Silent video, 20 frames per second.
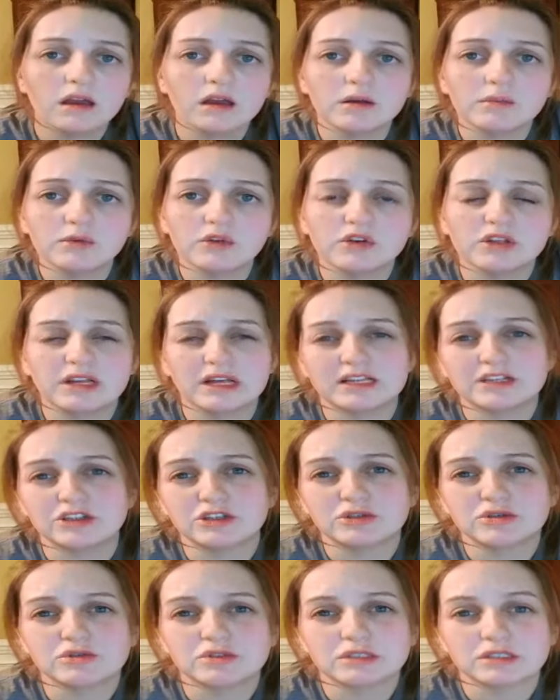You can add
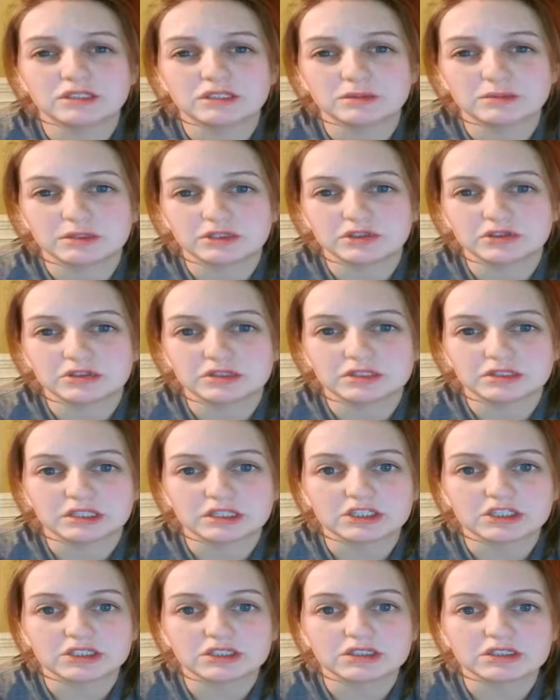notes and special
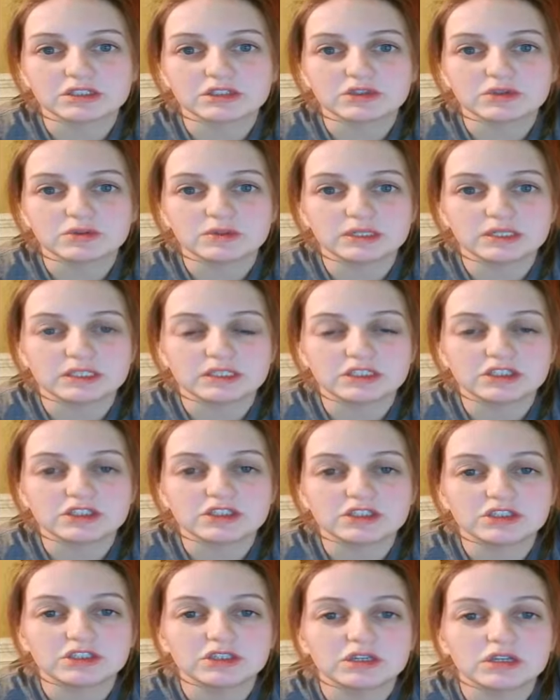discussions to
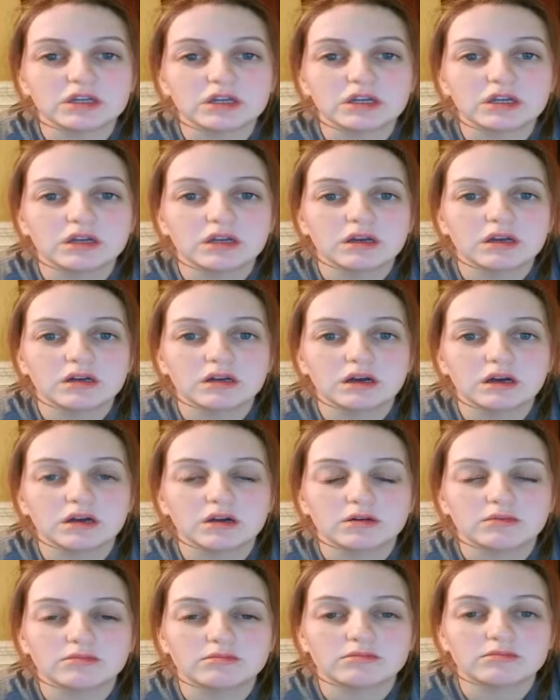each
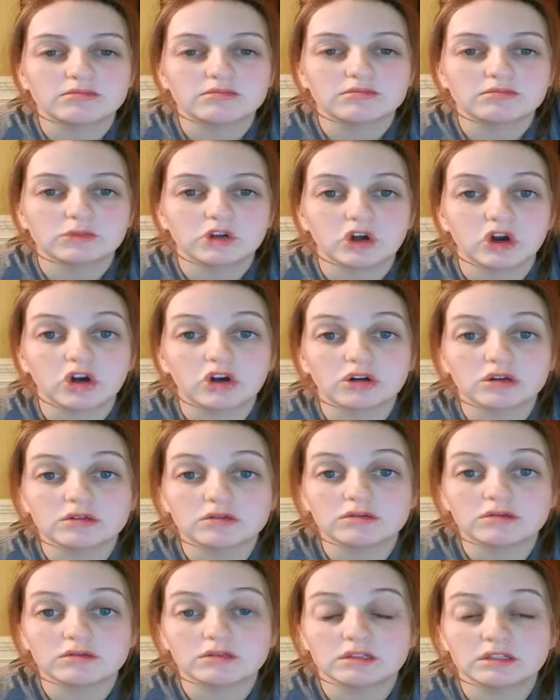
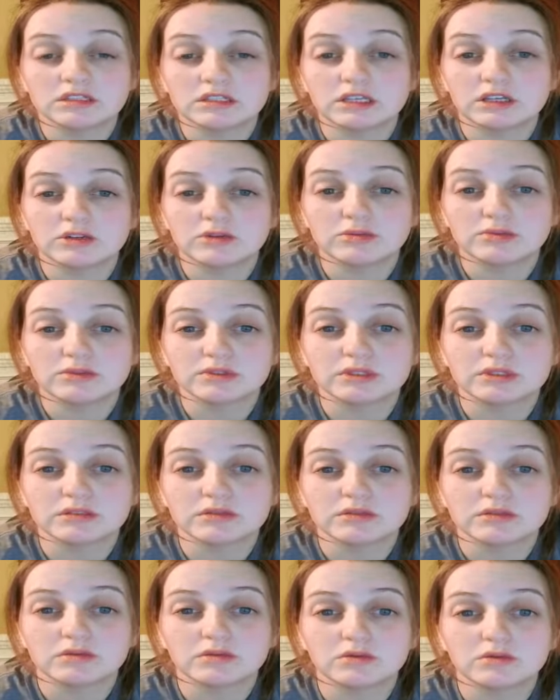card. This
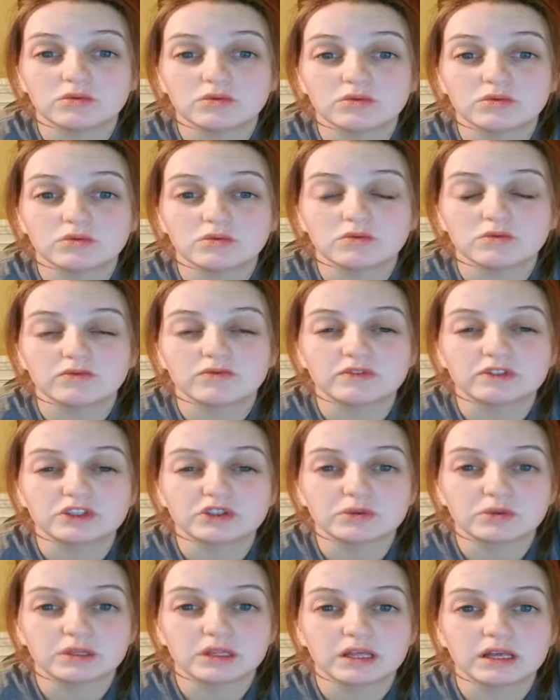helps
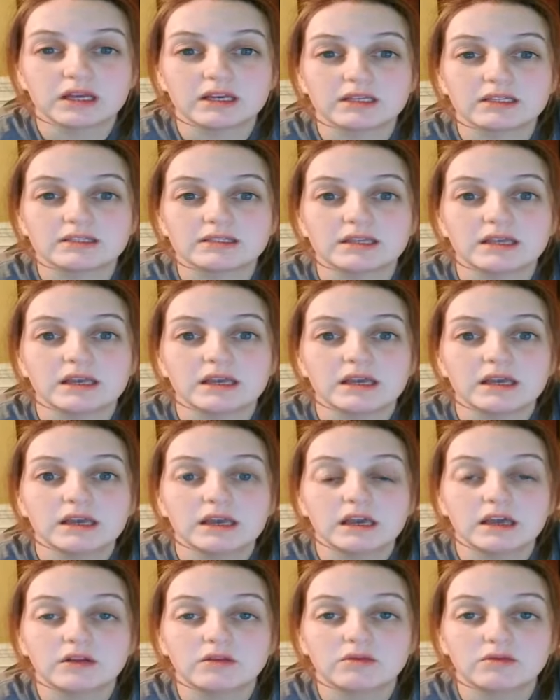visualize
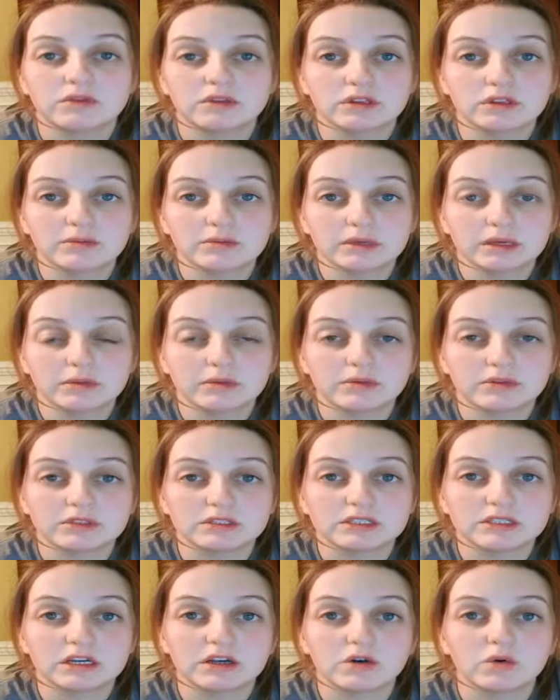and really be able to
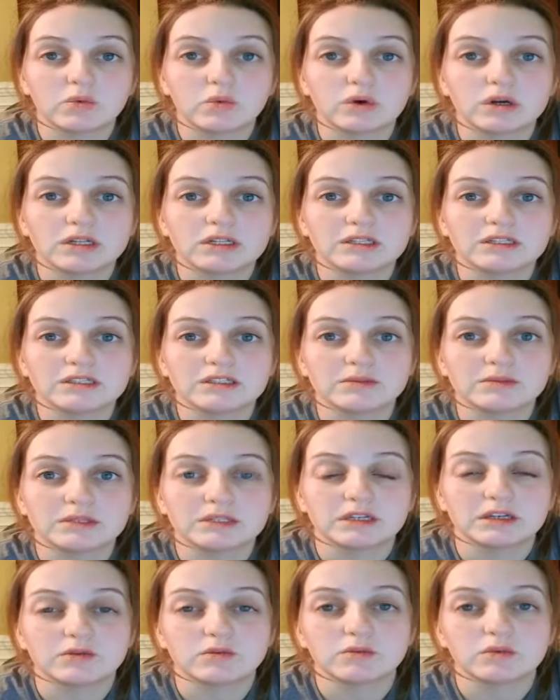tell what needs to be
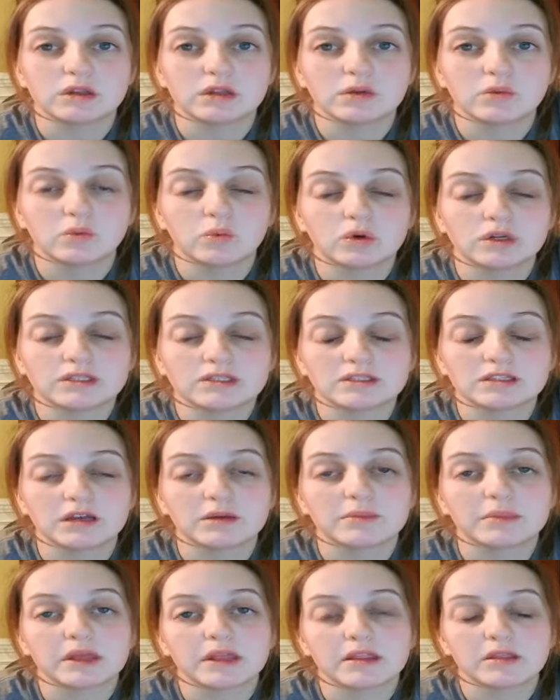done in what
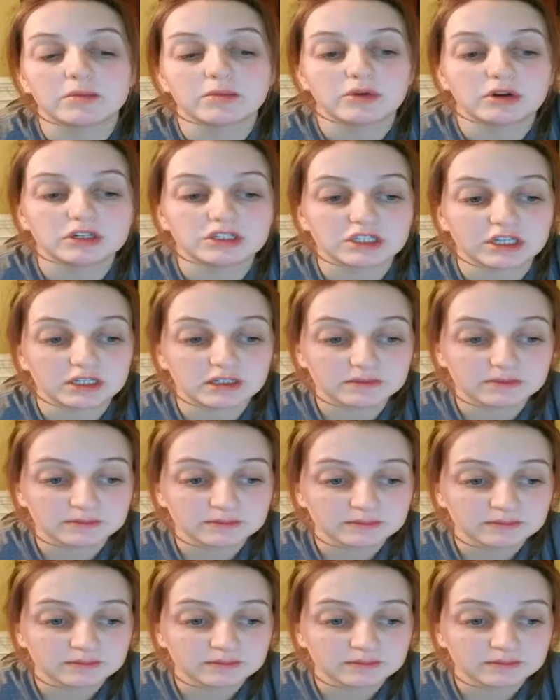step in the project.